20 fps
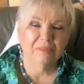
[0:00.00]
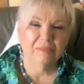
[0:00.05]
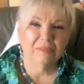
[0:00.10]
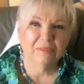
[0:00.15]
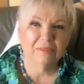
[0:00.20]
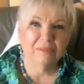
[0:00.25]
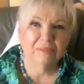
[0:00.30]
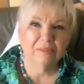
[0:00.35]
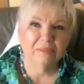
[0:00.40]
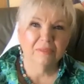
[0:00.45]

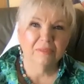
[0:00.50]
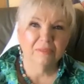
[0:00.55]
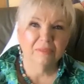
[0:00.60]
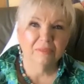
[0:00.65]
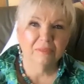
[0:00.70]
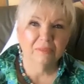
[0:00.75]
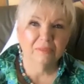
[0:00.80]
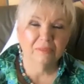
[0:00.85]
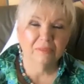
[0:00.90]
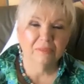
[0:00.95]

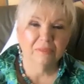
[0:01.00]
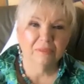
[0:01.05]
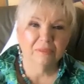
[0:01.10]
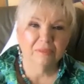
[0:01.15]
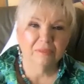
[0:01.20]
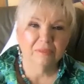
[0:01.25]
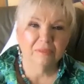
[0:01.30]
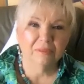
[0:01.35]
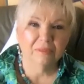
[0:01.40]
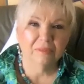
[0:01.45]

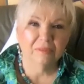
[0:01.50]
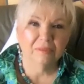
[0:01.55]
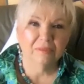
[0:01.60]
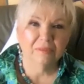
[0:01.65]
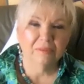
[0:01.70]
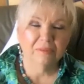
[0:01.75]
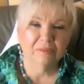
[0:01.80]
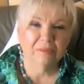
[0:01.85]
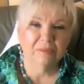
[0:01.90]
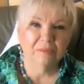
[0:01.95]

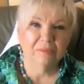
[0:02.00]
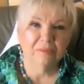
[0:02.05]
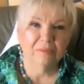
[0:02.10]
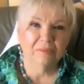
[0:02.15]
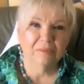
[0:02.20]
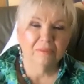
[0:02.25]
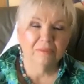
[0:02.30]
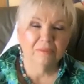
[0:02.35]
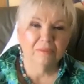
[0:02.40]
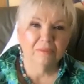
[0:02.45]

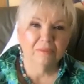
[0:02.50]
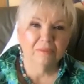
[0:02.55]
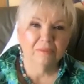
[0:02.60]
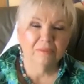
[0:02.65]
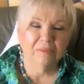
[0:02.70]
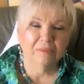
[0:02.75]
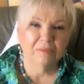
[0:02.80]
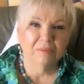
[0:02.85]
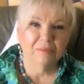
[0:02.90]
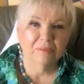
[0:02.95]

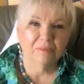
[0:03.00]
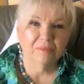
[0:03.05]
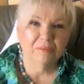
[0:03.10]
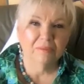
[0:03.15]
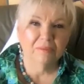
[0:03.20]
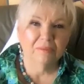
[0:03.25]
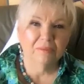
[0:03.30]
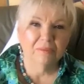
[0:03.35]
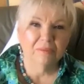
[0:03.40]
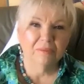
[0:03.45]

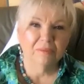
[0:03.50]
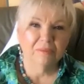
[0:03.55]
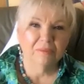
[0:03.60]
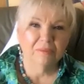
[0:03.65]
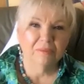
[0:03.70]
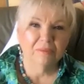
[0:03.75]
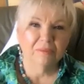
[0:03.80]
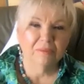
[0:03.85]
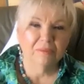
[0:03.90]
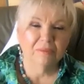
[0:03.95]

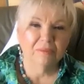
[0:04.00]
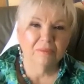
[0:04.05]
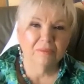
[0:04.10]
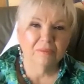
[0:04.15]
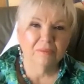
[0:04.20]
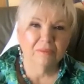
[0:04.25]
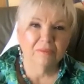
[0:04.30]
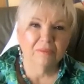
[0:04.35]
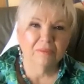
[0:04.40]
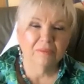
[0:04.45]

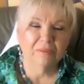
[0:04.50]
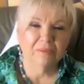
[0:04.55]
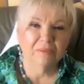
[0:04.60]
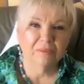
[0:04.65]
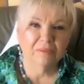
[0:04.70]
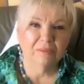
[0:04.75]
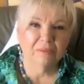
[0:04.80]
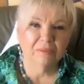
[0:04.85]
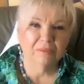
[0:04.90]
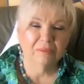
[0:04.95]

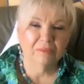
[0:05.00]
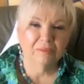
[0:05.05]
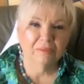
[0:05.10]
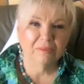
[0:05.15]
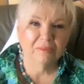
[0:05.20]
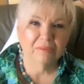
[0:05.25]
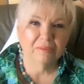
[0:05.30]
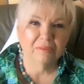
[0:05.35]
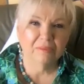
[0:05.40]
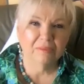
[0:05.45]

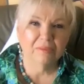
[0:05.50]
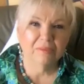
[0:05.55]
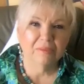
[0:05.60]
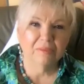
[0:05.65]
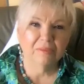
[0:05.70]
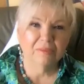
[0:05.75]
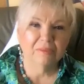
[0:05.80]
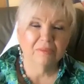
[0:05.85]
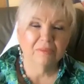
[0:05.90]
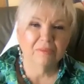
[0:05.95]

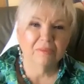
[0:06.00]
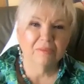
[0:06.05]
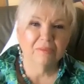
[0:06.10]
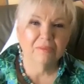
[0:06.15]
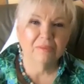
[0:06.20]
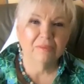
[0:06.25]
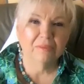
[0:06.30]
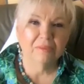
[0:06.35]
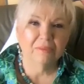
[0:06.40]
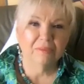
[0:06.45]

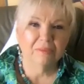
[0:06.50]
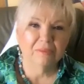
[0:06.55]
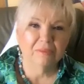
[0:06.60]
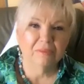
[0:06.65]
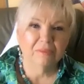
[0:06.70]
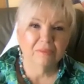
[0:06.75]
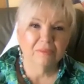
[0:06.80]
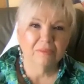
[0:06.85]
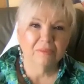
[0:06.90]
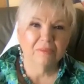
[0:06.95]

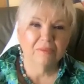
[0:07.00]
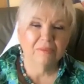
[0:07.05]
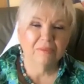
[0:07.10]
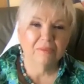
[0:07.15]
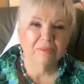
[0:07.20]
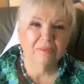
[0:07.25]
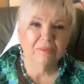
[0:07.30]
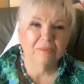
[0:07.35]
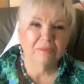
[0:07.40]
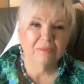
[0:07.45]

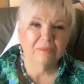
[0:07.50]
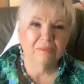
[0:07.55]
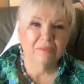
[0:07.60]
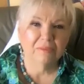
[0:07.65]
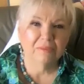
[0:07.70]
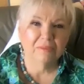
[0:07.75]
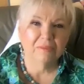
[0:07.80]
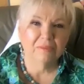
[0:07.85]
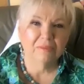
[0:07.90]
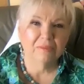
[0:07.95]
[no speech]